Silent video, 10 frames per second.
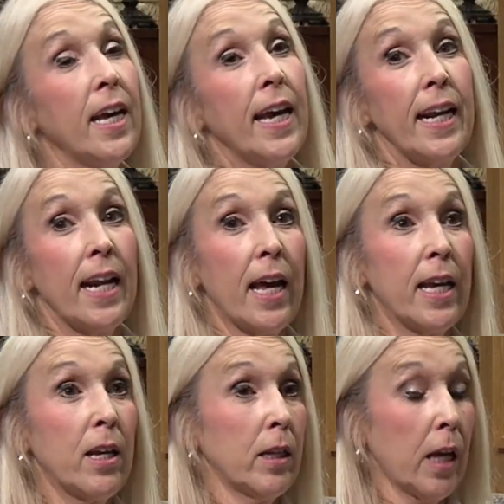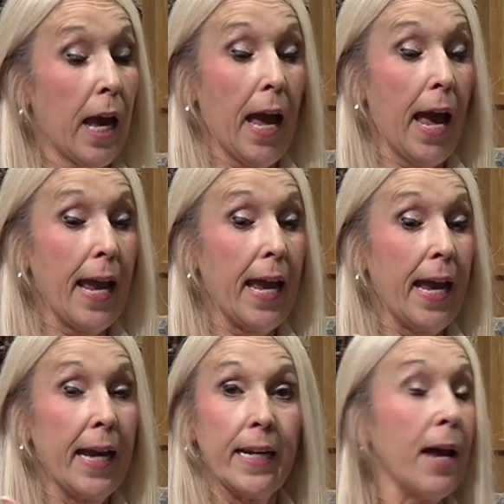And I,
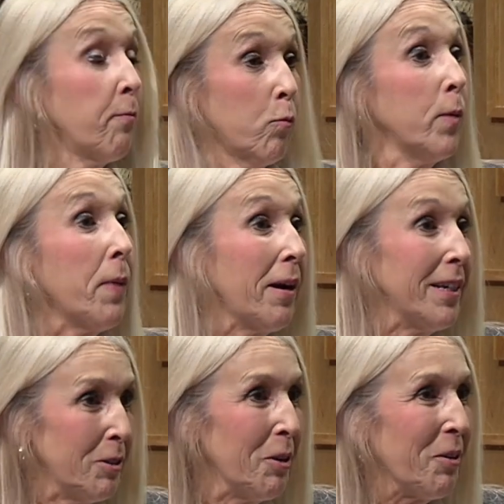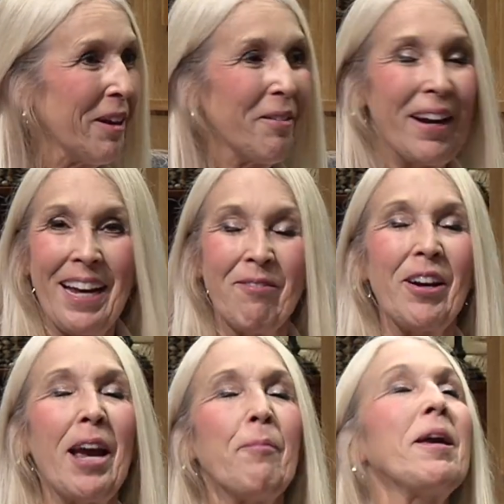and I'm remarried. You know that already. Right, I'm very
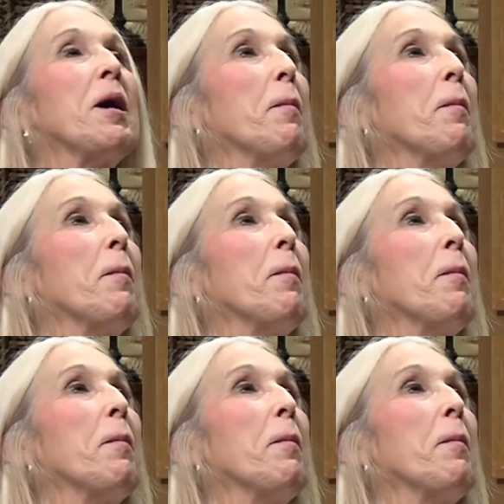happy. Right.